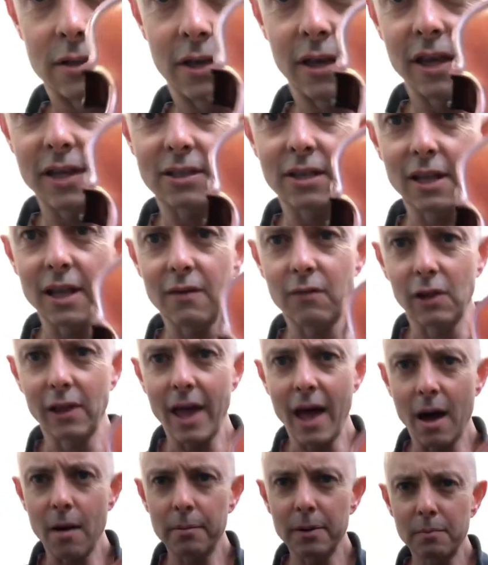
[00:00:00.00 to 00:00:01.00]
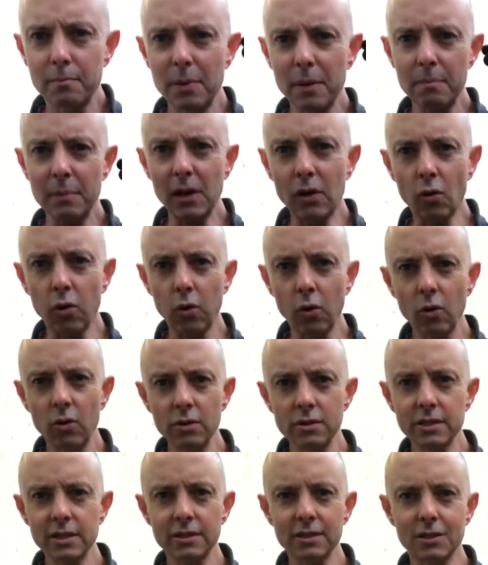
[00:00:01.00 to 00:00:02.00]
that's a level up, but because
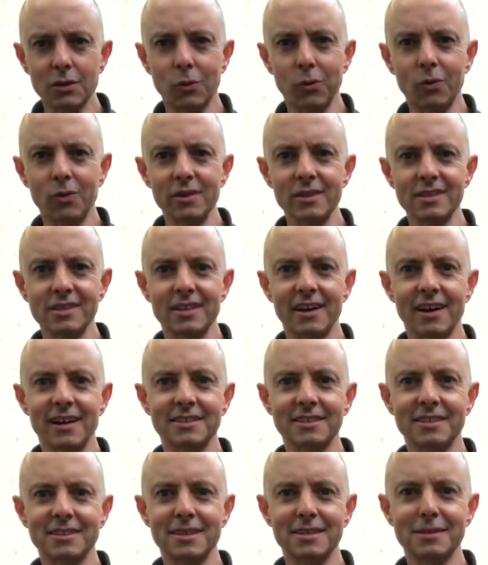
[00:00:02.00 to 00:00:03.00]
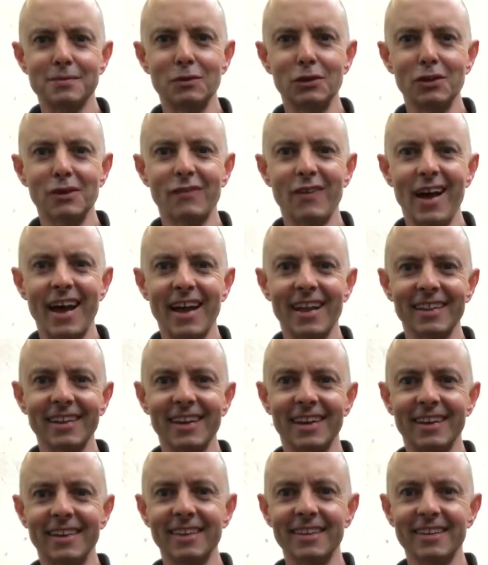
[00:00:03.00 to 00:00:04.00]
it's quarter size, it's a smaller violin,
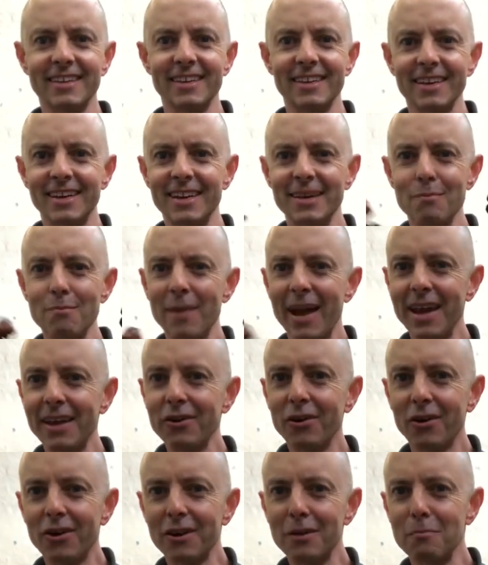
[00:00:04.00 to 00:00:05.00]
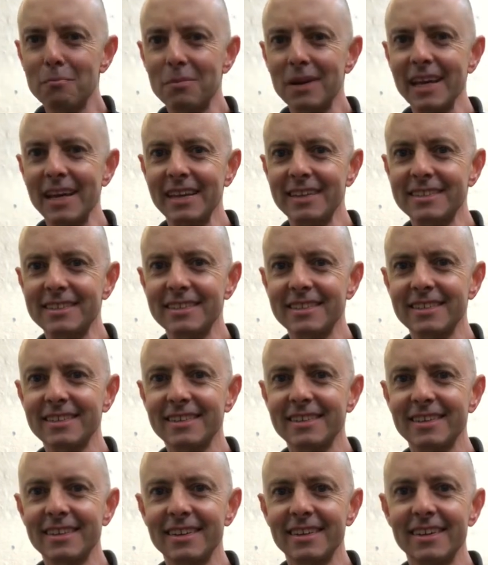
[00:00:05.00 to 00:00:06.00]
it may not compete.
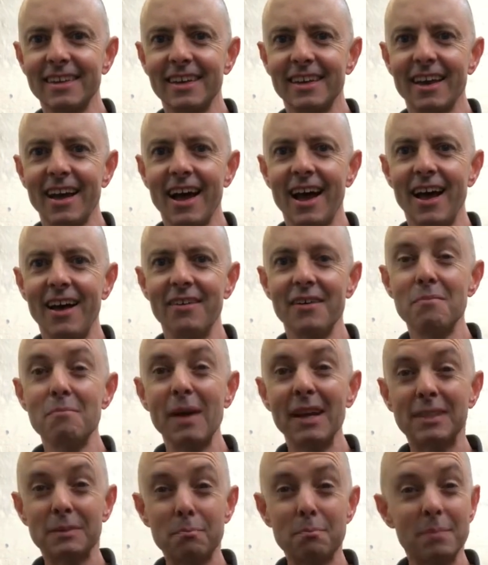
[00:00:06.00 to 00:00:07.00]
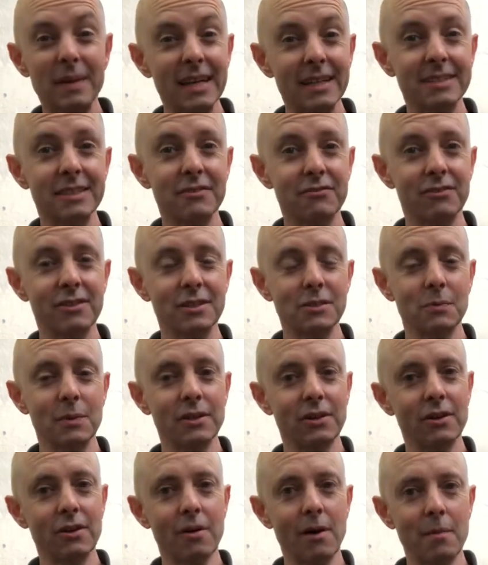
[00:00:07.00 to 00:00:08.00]
It makes a big difference when you
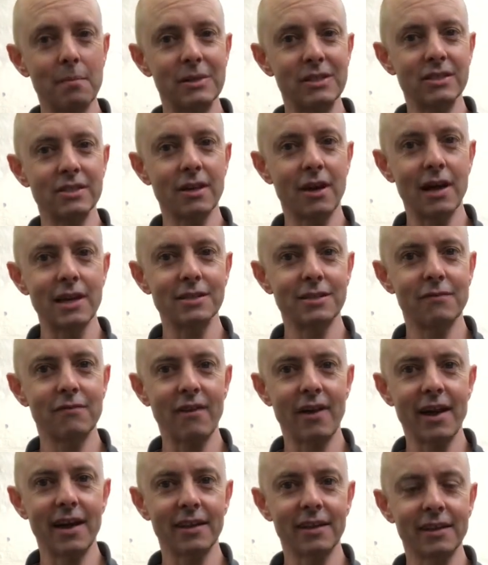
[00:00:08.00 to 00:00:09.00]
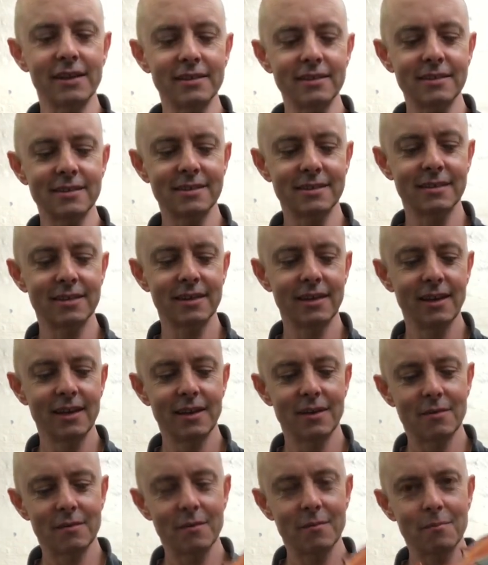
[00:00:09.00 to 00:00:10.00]
go up in size of violins,
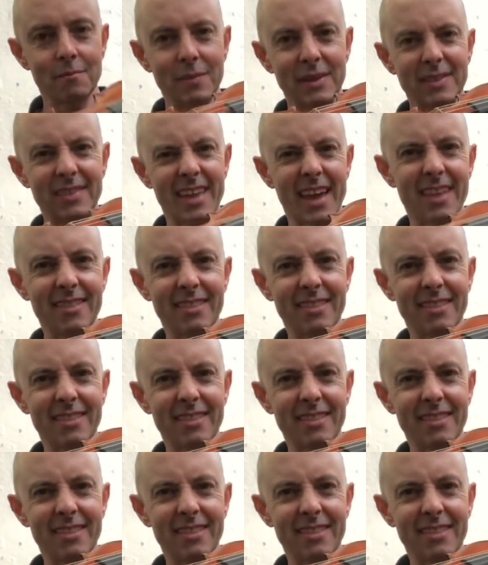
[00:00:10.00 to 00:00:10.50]
but then